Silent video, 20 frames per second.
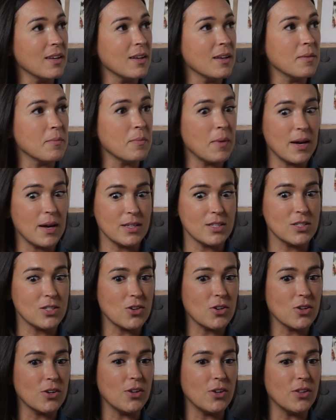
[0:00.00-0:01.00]
yeah. in my
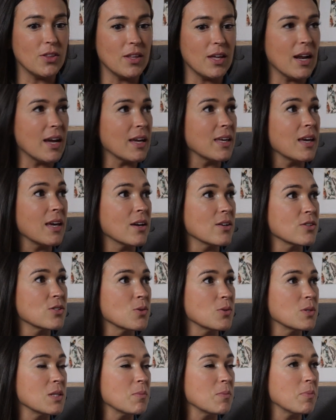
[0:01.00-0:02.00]
circle that I care
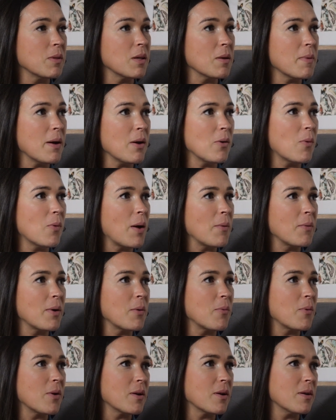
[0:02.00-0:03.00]
yeah. so deeply about. Why would
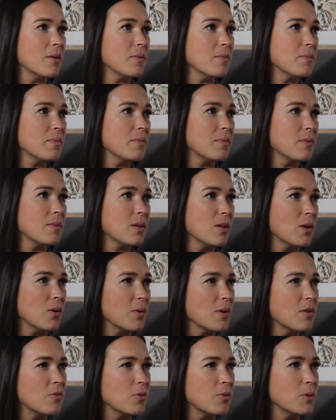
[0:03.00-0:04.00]
I want to, you know,
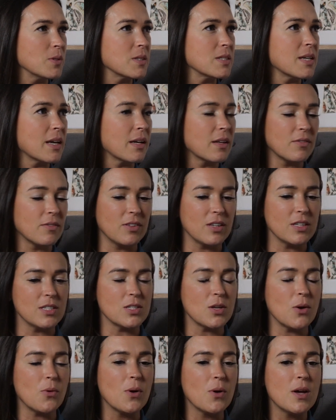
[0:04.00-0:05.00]
yeah. influence negatively?
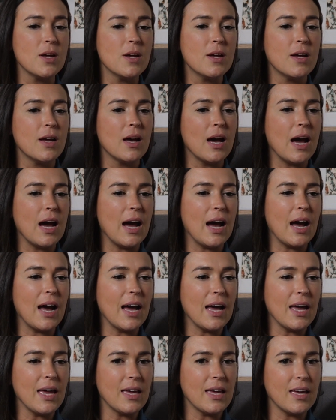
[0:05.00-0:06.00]
So
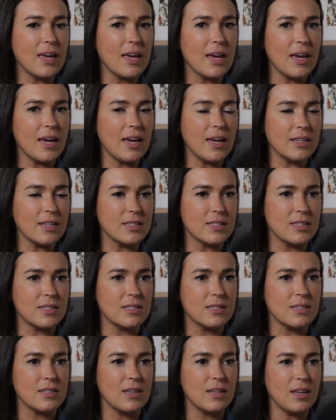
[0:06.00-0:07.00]
I
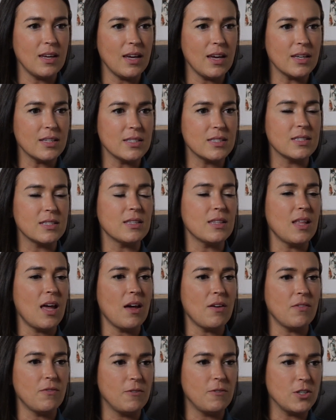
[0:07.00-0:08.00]
as as
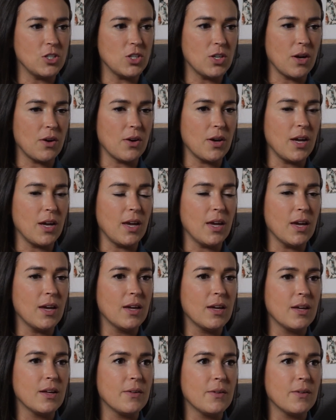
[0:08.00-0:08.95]
that visionary